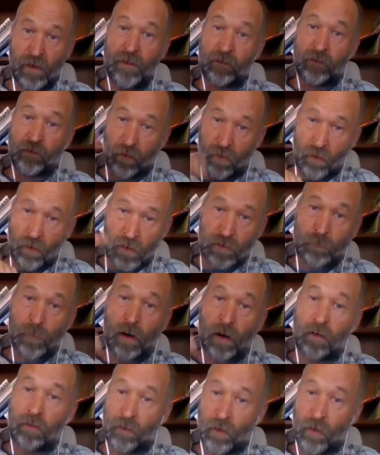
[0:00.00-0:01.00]
That's a large
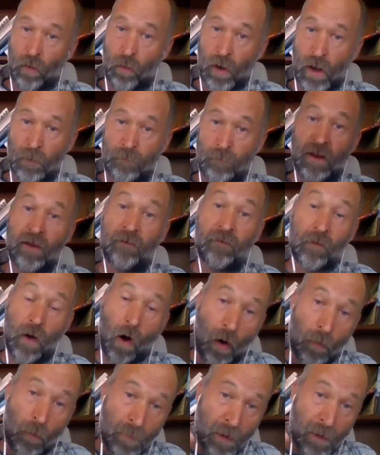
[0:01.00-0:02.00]
part of the co-op. If
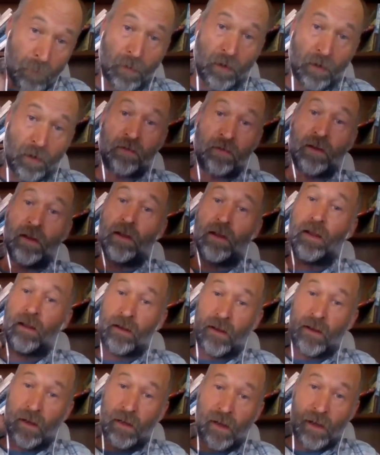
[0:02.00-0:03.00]
all members
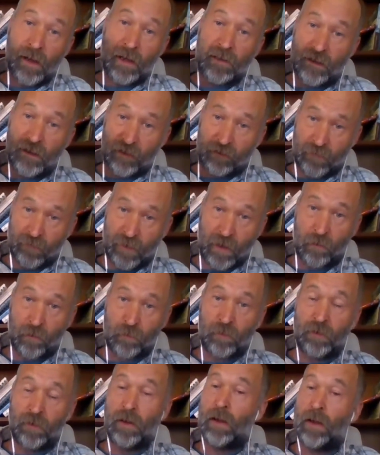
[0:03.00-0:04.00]
get a
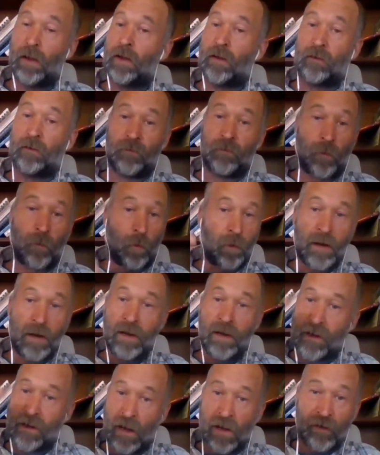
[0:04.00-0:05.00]
discount for
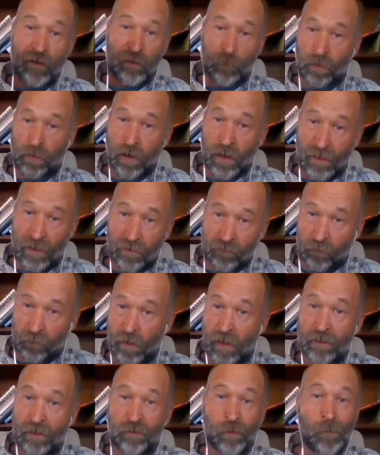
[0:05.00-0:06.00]
a case price,
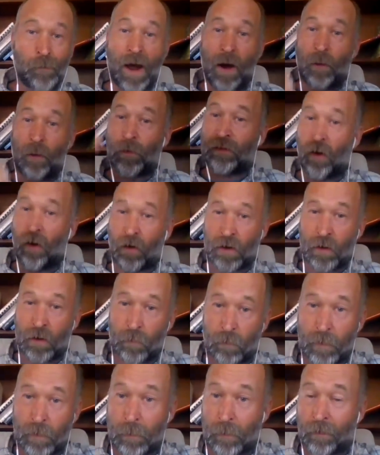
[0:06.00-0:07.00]
right? So I'm always arguing
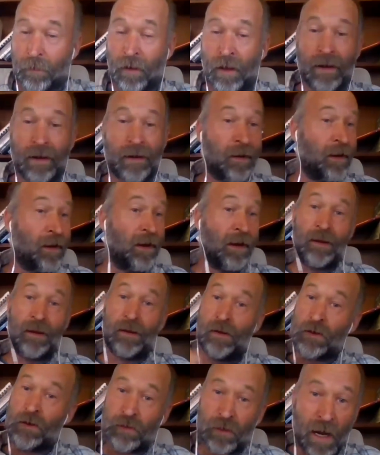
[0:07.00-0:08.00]
with people like,
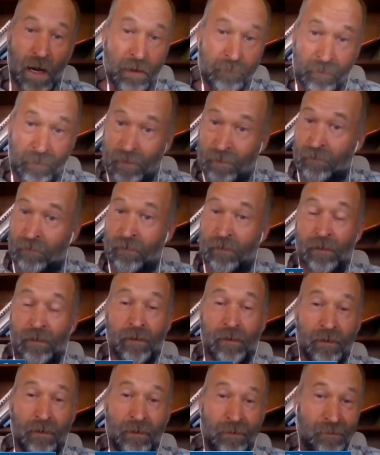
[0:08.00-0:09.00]
you're driving
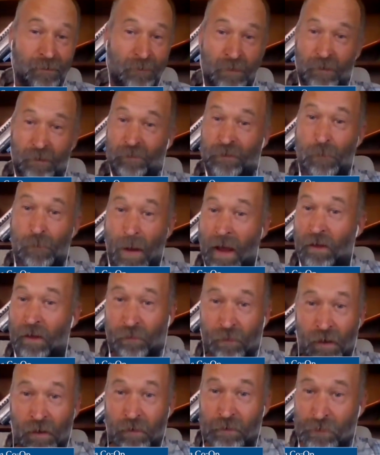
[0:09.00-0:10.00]
60 miles
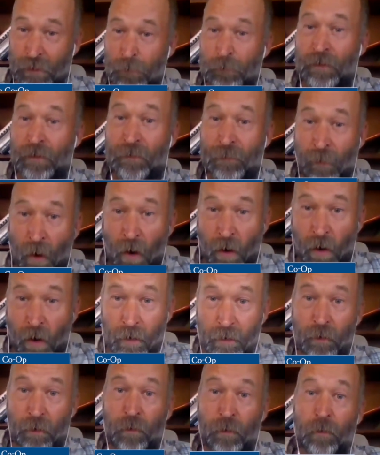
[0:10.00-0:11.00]
round trip to
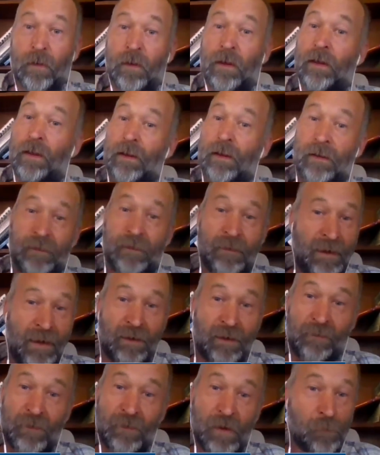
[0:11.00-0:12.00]
Fargo to
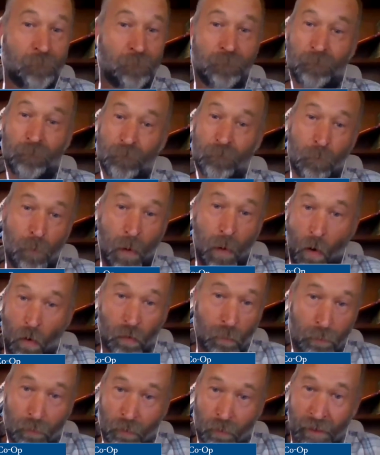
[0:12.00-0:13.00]
get some
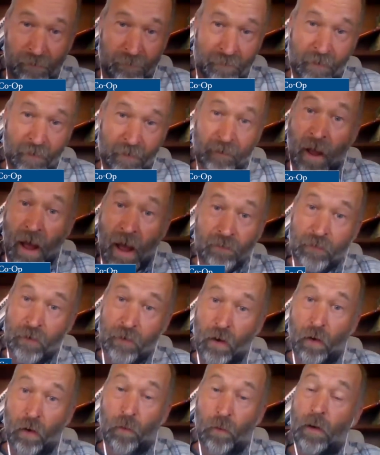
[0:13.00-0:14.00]
bulk price at
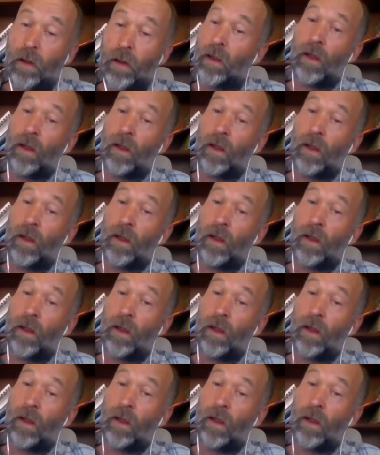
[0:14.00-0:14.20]
Costco.